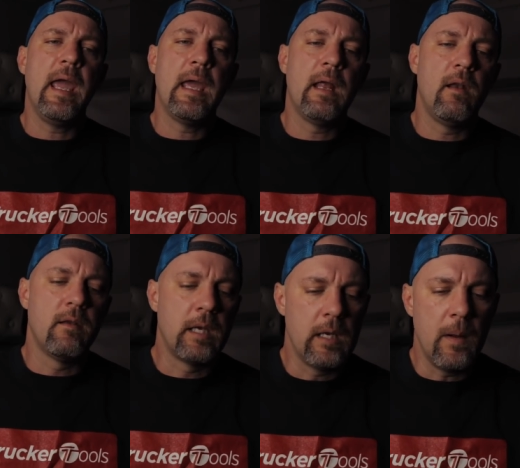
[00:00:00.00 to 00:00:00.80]

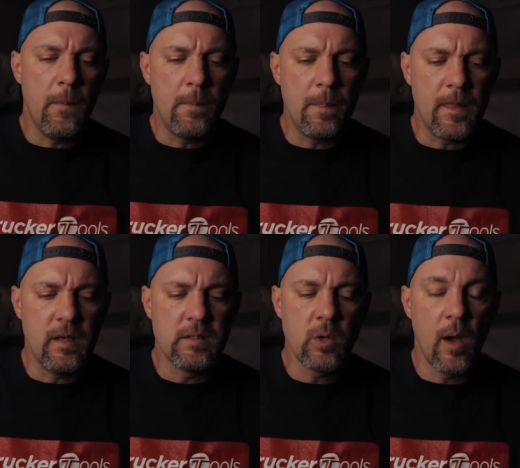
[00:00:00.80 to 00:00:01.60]
And
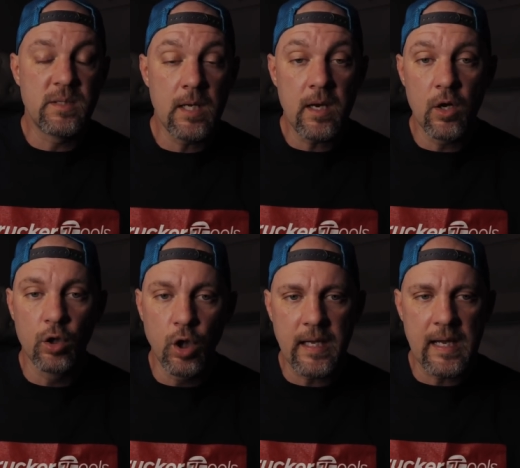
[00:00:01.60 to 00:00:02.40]
so I'm sitting
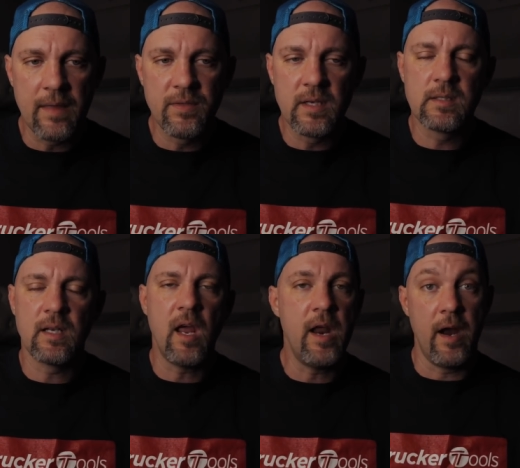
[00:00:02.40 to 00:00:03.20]
here looking at
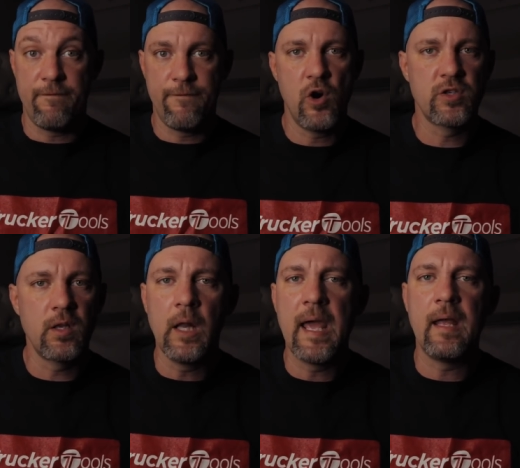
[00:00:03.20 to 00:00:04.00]
this, and, and at
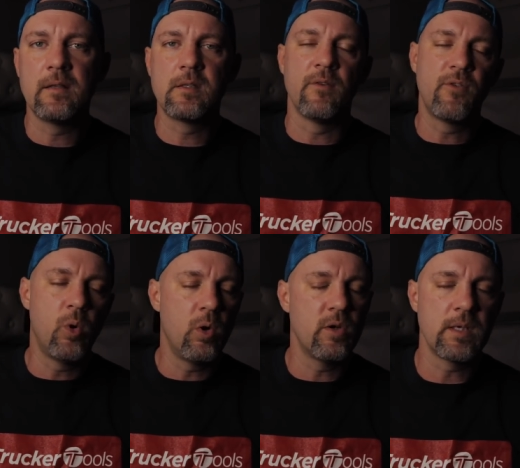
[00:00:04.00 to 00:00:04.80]
first glance,
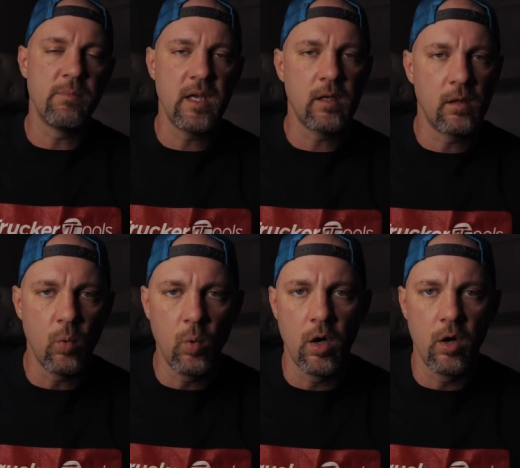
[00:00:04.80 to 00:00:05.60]
of course, I'm
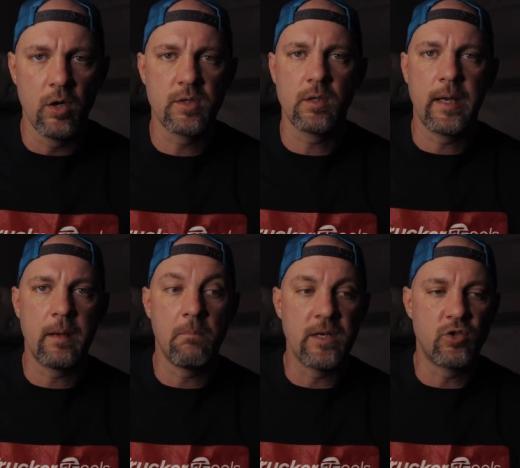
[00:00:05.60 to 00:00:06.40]
thinking the worst,
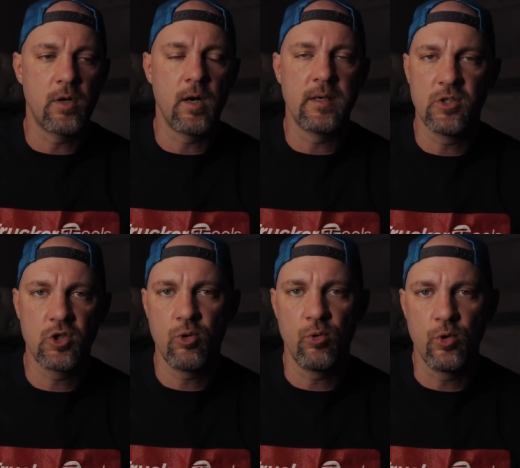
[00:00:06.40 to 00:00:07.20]
like my truck
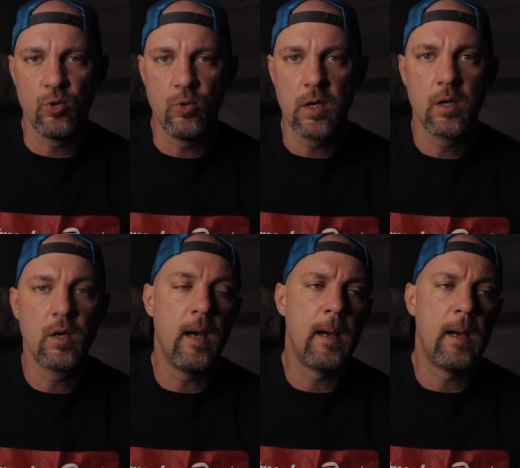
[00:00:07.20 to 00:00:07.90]
is screwed.